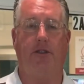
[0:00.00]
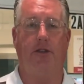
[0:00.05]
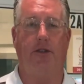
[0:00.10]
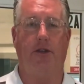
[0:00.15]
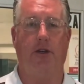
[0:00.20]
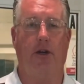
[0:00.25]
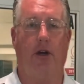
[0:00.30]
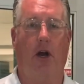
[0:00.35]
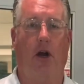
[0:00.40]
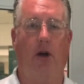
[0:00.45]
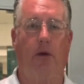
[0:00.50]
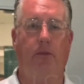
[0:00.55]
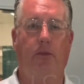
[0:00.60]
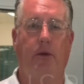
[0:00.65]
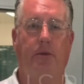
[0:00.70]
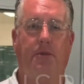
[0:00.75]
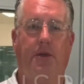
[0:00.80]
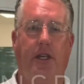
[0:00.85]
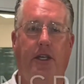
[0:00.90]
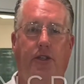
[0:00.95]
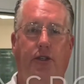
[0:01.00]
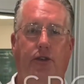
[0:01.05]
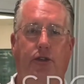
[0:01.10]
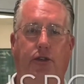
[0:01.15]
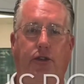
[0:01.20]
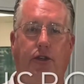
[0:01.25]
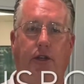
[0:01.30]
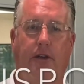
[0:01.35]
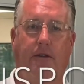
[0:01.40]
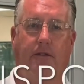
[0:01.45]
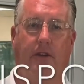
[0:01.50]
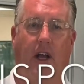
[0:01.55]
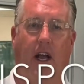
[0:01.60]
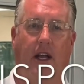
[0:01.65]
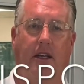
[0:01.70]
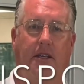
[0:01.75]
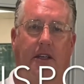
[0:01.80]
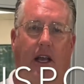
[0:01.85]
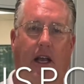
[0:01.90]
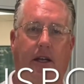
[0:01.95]
Your homeroom teacher should have
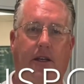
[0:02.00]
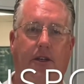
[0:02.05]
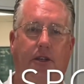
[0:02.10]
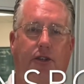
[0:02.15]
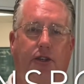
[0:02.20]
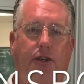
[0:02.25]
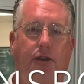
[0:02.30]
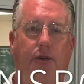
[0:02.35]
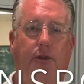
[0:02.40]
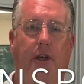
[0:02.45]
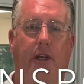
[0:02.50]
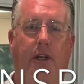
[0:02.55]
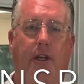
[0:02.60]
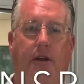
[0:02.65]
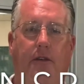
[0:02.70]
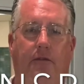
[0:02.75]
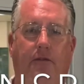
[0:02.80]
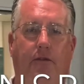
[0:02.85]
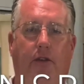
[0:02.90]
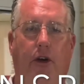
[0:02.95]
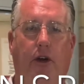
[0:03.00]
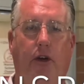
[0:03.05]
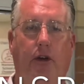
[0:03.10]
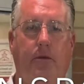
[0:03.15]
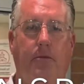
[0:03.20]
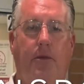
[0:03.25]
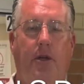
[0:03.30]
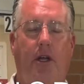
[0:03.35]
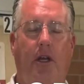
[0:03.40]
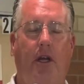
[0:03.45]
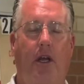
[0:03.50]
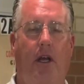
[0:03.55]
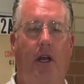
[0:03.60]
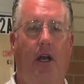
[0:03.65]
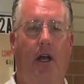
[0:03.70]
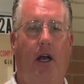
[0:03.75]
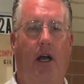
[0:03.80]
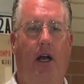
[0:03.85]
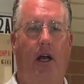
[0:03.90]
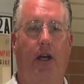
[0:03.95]
contacted you and confirmed
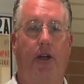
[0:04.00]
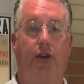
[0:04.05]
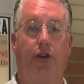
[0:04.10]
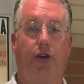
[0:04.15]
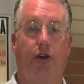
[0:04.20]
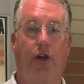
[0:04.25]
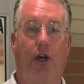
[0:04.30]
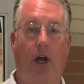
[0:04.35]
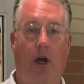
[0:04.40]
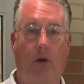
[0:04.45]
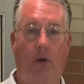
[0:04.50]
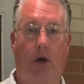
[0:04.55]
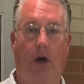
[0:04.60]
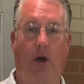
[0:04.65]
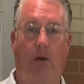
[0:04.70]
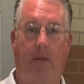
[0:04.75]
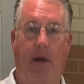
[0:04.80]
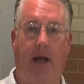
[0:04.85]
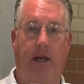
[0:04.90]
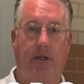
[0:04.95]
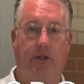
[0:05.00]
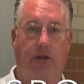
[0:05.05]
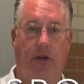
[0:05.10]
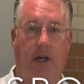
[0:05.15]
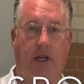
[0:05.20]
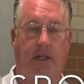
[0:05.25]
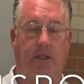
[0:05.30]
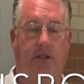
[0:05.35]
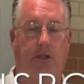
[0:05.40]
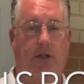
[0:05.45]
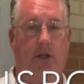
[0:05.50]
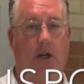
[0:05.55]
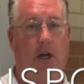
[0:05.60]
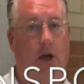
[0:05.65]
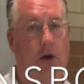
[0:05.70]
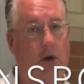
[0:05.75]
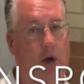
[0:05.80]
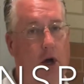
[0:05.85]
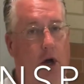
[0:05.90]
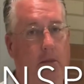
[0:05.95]
your go-home address. Your
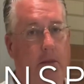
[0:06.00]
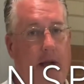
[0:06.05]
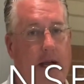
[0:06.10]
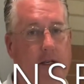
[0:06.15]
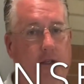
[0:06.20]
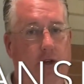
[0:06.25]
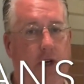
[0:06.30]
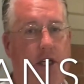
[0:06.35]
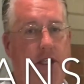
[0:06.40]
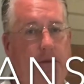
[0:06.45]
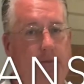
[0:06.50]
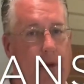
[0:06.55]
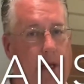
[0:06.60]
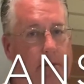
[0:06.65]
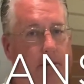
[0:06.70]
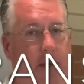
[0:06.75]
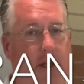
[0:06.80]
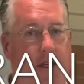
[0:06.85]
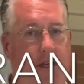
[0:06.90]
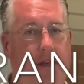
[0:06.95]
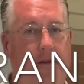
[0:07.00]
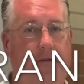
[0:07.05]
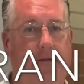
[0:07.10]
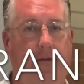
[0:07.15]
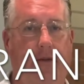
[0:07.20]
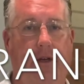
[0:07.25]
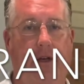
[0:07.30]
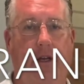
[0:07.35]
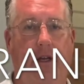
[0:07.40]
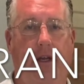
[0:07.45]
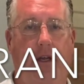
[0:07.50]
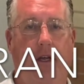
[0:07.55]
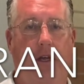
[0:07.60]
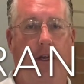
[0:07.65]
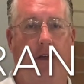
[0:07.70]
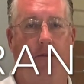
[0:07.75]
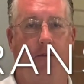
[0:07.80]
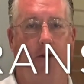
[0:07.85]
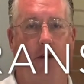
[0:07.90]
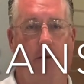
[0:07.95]
go-home address may be different
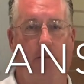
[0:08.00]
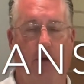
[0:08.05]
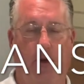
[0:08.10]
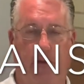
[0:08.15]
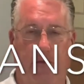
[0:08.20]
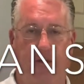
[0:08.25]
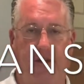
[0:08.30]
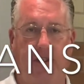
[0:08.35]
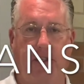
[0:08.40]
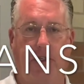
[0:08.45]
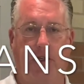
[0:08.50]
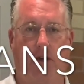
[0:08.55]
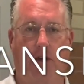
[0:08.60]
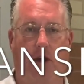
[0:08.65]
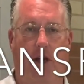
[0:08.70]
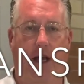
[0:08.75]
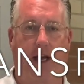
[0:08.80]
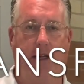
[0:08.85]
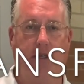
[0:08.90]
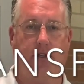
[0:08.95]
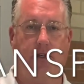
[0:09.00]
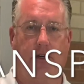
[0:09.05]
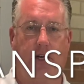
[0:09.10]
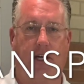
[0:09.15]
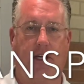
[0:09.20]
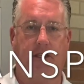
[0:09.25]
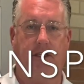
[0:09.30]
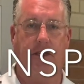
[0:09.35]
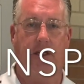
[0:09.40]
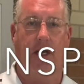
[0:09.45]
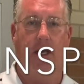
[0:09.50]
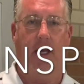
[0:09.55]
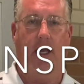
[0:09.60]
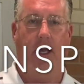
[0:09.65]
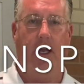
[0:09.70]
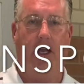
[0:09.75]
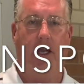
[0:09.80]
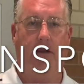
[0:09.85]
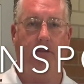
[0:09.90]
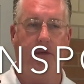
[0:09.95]
from your physical address.
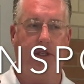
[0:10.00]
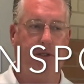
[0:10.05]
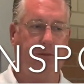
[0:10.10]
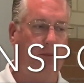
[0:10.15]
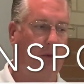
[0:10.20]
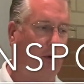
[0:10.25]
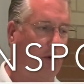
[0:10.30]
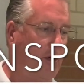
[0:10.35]
And Ms. Moore